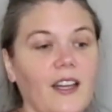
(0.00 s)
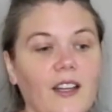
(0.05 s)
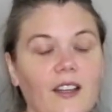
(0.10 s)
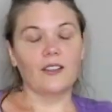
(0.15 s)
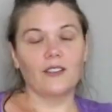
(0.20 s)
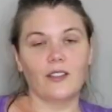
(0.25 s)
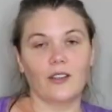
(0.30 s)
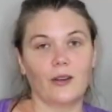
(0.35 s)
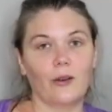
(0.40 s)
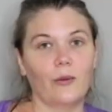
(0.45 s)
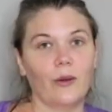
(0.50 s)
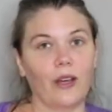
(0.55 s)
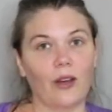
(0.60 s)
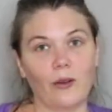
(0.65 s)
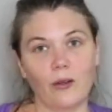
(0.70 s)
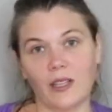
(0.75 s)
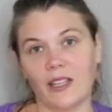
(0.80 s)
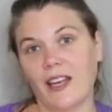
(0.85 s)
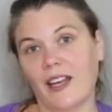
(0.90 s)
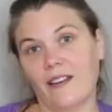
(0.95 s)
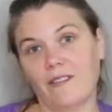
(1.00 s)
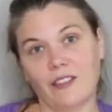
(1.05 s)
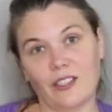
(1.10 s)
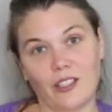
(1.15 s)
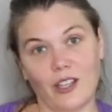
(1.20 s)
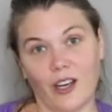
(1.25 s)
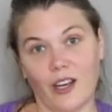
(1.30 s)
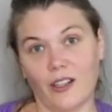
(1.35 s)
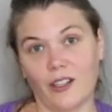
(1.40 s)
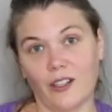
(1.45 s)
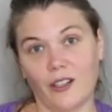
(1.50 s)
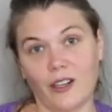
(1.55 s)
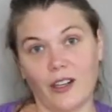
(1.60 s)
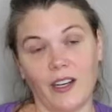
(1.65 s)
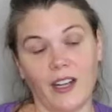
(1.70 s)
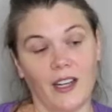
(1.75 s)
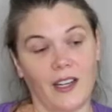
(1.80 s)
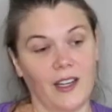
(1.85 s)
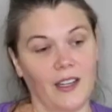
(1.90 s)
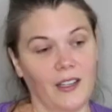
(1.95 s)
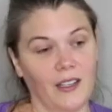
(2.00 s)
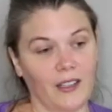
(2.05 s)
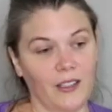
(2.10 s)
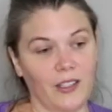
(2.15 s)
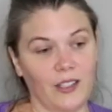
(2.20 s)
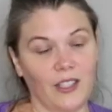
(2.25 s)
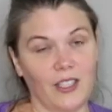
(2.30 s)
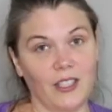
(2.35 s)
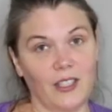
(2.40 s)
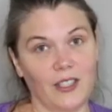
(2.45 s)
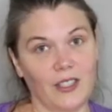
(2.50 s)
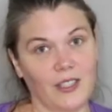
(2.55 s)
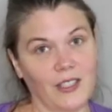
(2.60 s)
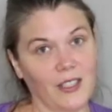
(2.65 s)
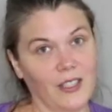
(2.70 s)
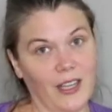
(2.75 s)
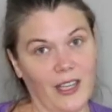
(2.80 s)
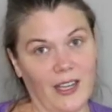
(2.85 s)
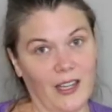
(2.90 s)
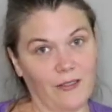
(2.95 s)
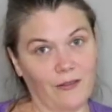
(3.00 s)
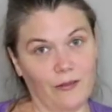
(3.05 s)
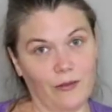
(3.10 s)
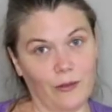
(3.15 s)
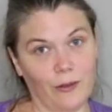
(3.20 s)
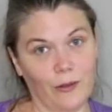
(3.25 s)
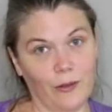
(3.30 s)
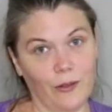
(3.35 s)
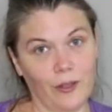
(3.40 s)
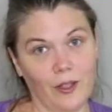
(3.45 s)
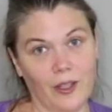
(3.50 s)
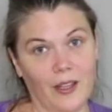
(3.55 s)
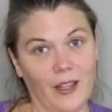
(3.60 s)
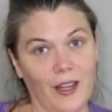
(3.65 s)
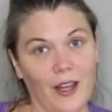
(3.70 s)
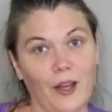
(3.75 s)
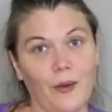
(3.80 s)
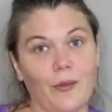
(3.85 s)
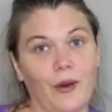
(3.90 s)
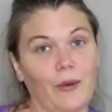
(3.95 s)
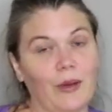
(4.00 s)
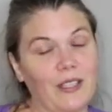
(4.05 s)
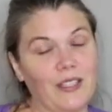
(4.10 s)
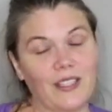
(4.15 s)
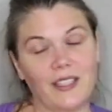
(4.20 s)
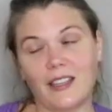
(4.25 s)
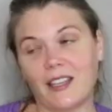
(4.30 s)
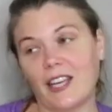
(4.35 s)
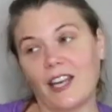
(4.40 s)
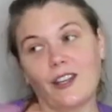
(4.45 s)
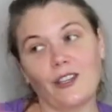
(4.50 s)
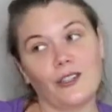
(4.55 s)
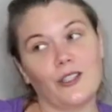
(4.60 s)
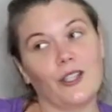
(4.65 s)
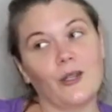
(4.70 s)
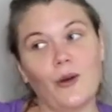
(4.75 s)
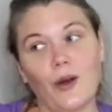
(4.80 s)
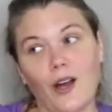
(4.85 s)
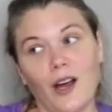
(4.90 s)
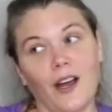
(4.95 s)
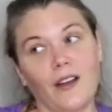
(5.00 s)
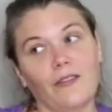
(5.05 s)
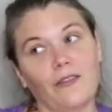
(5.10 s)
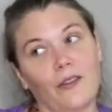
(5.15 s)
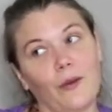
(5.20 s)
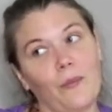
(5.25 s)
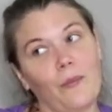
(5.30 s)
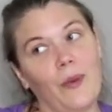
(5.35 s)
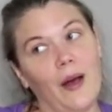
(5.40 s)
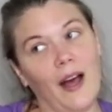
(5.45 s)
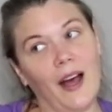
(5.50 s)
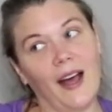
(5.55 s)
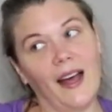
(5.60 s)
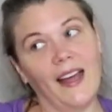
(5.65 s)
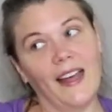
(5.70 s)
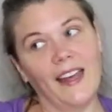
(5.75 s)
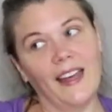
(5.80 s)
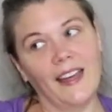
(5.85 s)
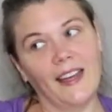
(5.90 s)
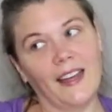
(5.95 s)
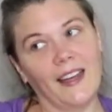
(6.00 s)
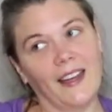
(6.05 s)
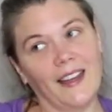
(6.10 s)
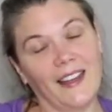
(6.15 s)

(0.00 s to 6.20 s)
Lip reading: So we only have the toddler, and she's still a handful. But we sent the other 2 off. Bye.